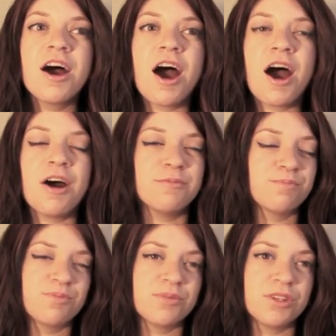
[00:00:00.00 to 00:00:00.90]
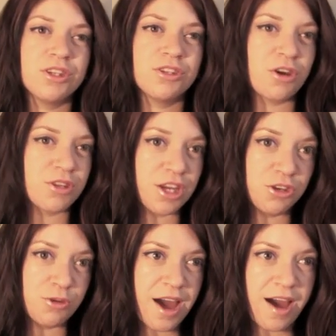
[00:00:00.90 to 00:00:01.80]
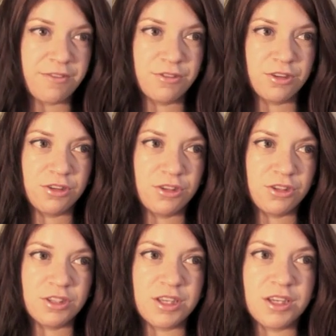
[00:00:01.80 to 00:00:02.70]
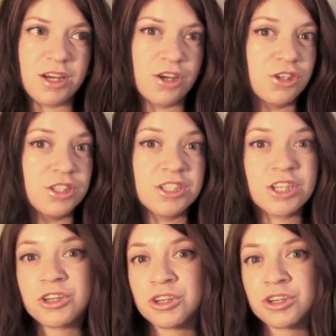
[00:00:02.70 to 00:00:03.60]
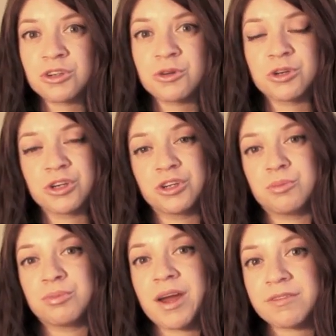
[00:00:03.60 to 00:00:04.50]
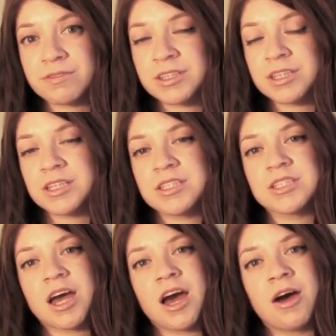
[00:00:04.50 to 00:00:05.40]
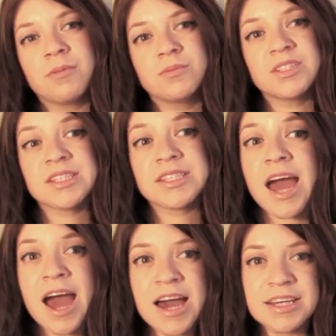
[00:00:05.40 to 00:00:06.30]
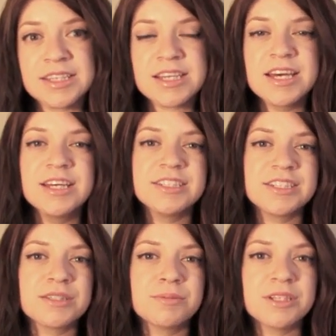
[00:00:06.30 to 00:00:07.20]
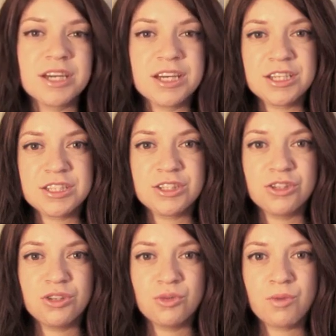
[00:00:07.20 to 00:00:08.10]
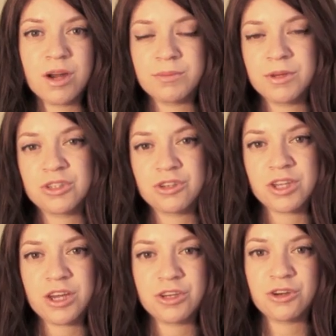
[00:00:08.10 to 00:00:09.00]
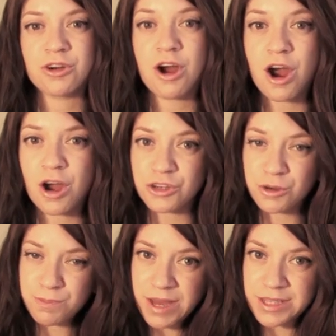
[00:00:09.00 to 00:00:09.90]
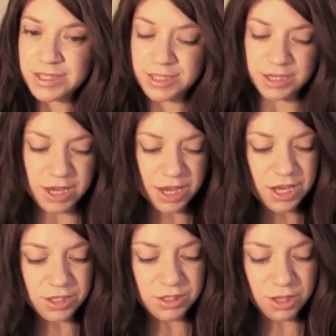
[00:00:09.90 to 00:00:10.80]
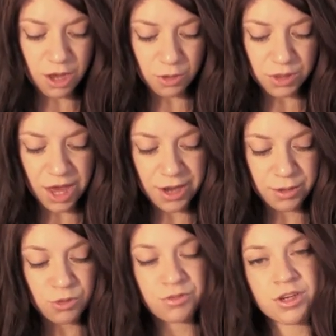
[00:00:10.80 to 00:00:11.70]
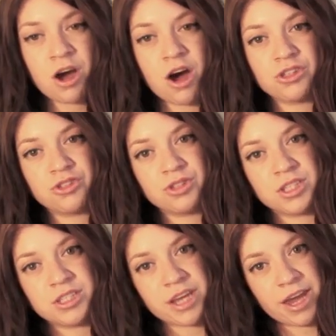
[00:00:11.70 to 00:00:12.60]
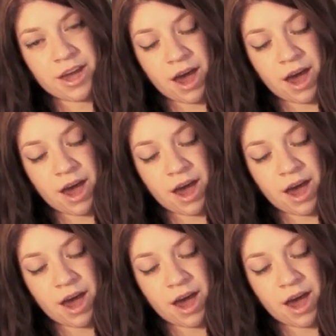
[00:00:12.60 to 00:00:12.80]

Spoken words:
that you have a good dinner or a good breakfast, snacks, just because you want to make sure that you're on your best. So then moving on to the day